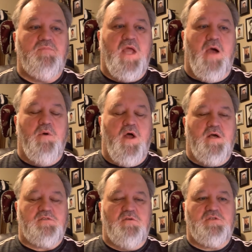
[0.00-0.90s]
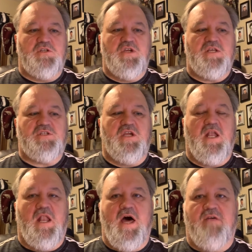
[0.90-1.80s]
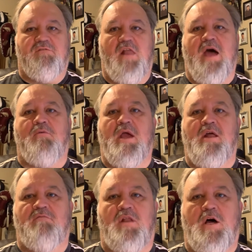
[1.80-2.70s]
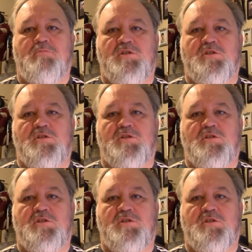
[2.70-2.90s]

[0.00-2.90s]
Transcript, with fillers: I would also suggest you get a lot of flat rate envelopes,